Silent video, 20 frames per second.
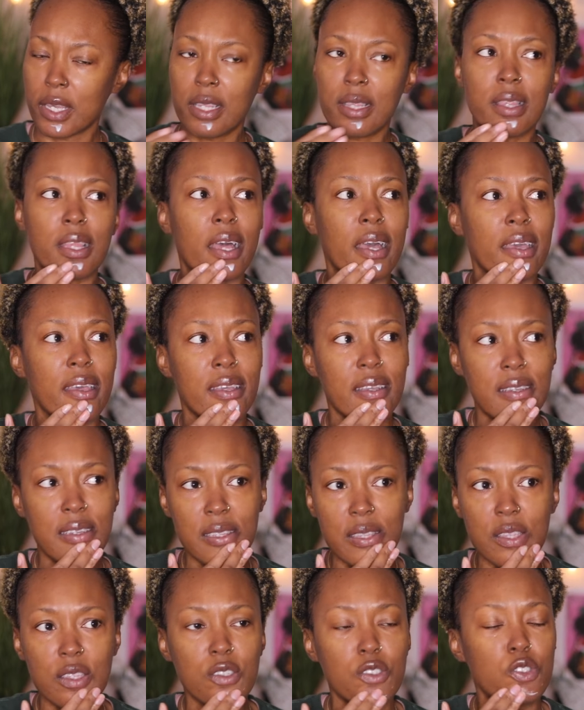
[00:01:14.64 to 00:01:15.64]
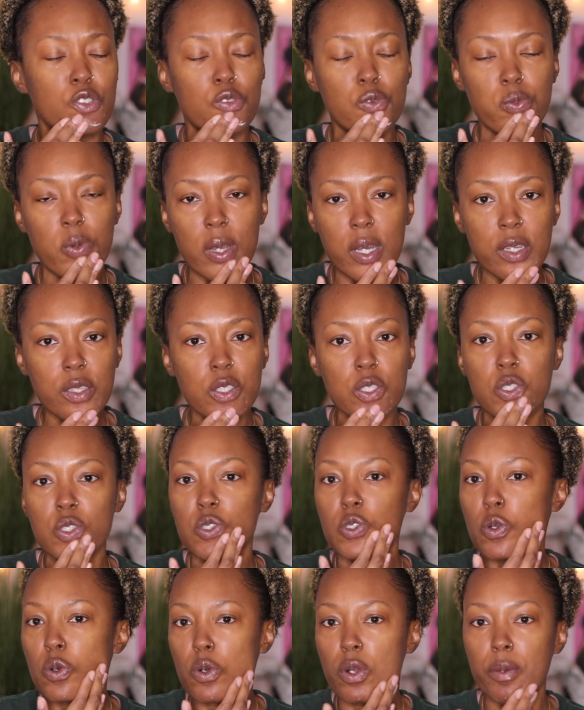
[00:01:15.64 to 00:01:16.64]
Like the
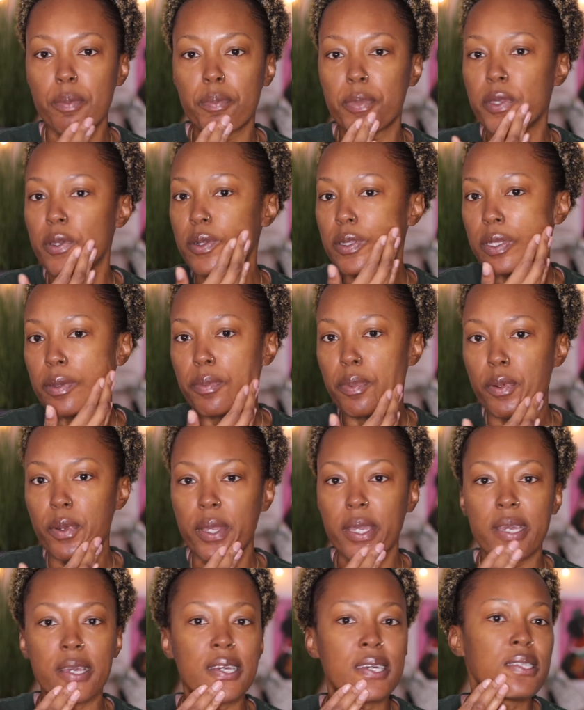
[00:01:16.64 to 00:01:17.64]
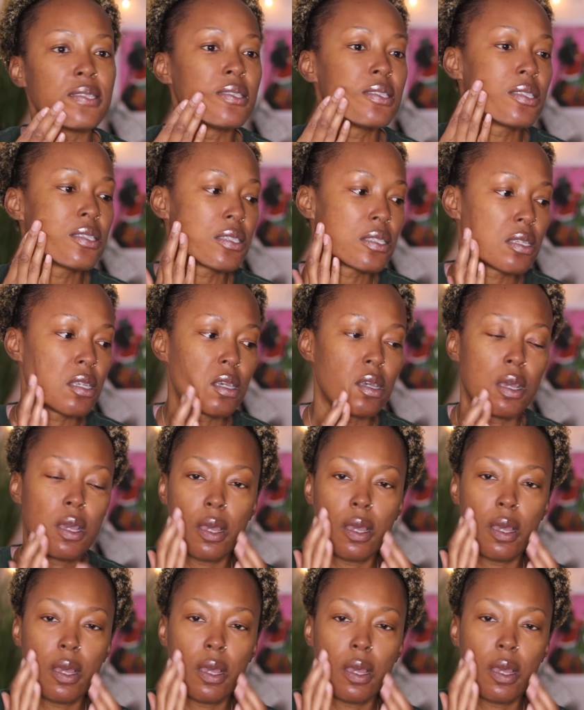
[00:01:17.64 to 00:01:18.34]
drugstore beauty brands,